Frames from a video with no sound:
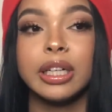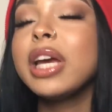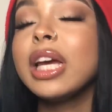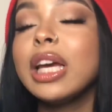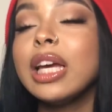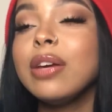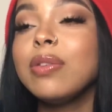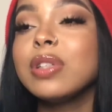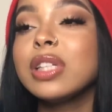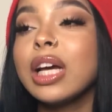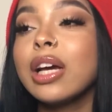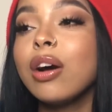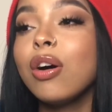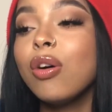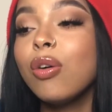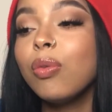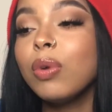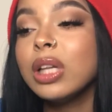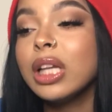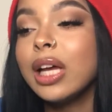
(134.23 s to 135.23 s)
Like, he was like,
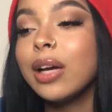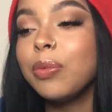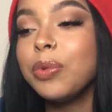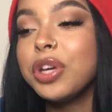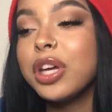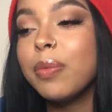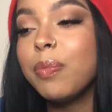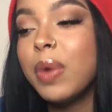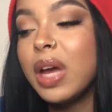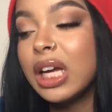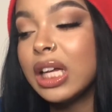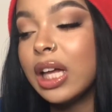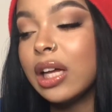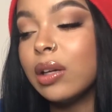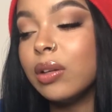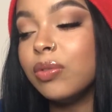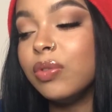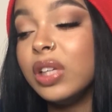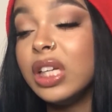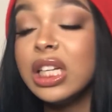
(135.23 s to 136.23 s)
oh well, like we can make like
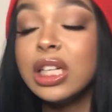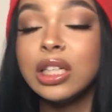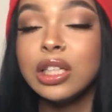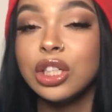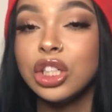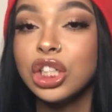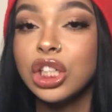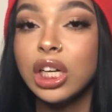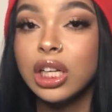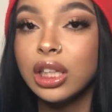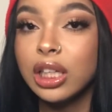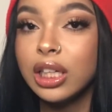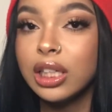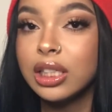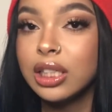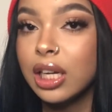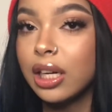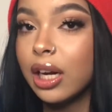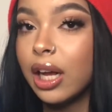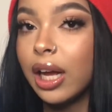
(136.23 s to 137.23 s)
a vegan chili
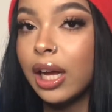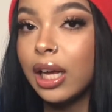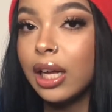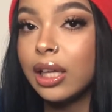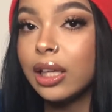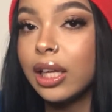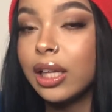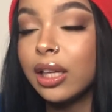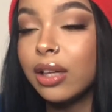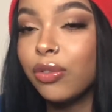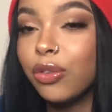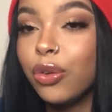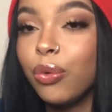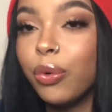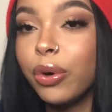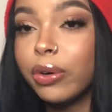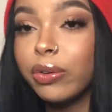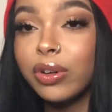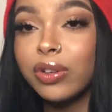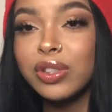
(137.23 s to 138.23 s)
tonight, like if you
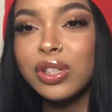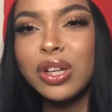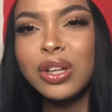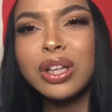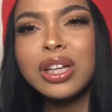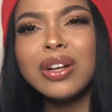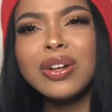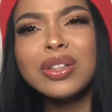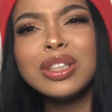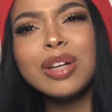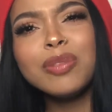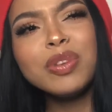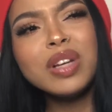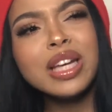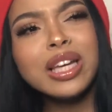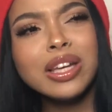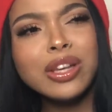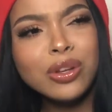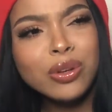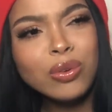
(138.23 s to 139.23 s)
want. Or so like, oh that'd be
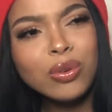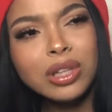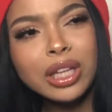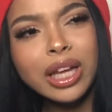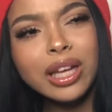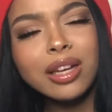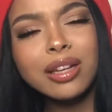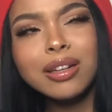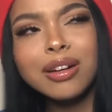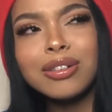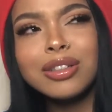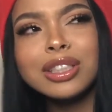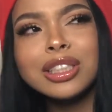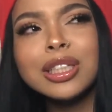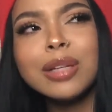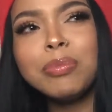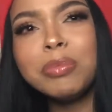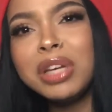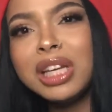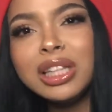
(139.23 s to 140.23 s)
cute, like, you know,
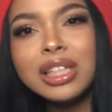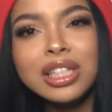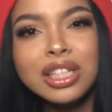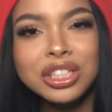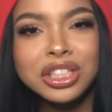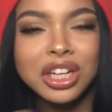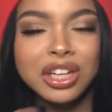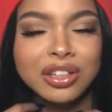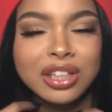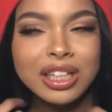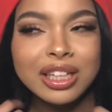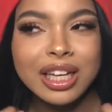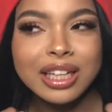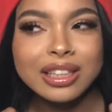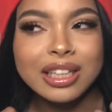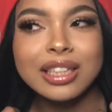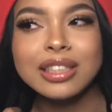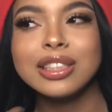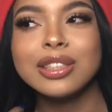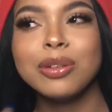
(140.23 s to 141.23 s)
just a meatless chili,
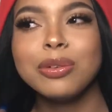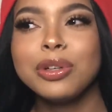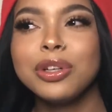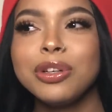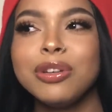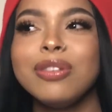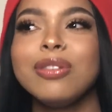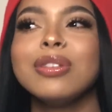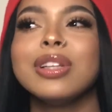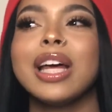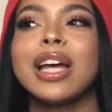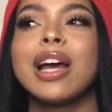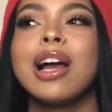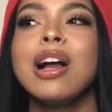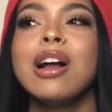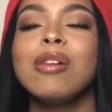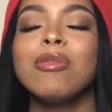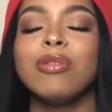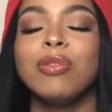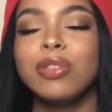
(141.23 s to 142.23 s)
like that's so cute. Like
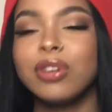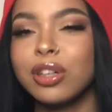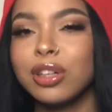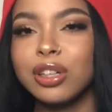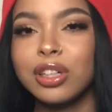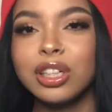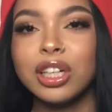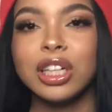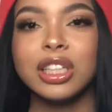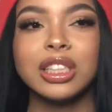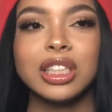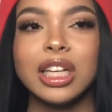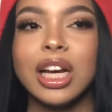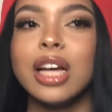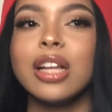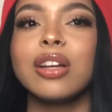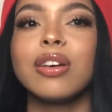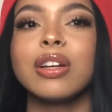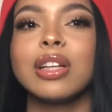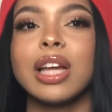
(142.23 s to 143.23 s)
we were gonna cook
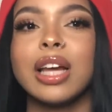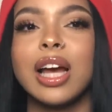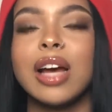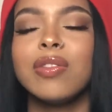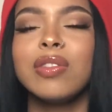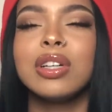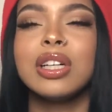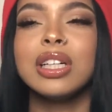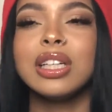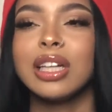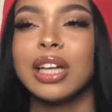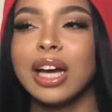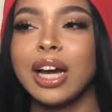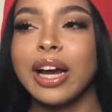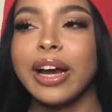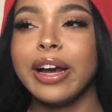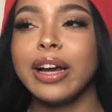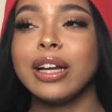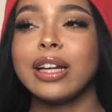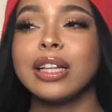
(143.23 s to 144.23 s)
together and like have a good
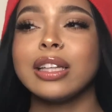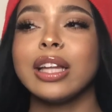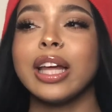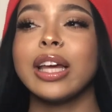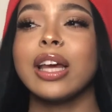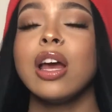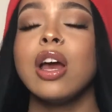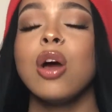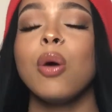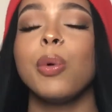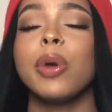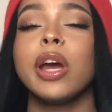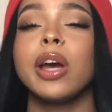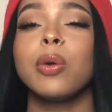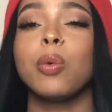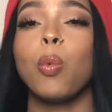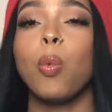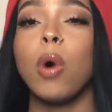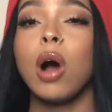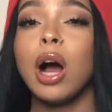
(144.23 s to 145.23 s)
night, and like we
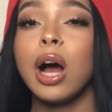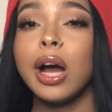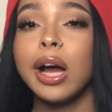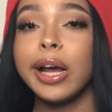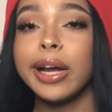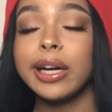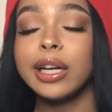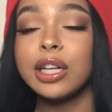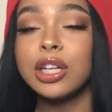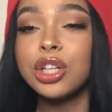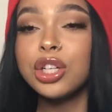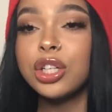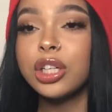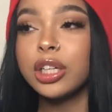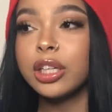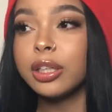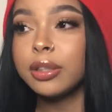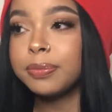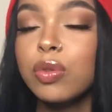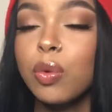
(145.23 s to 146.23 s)
had wine and
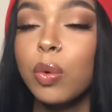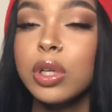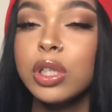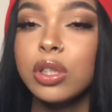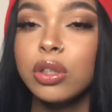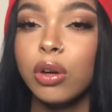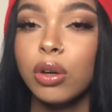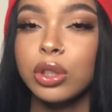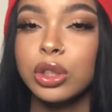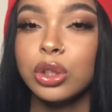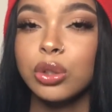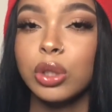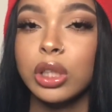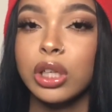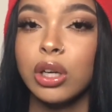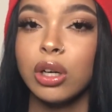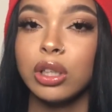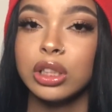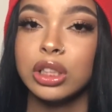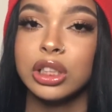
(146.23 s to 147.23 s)
shit. So we went to the grocery store to
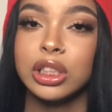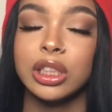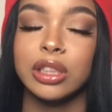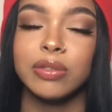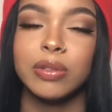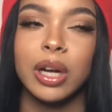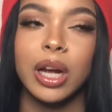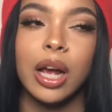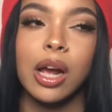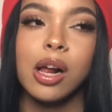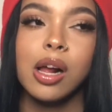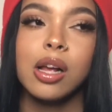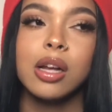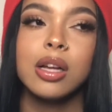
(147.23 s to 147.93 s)
get all the shit, right?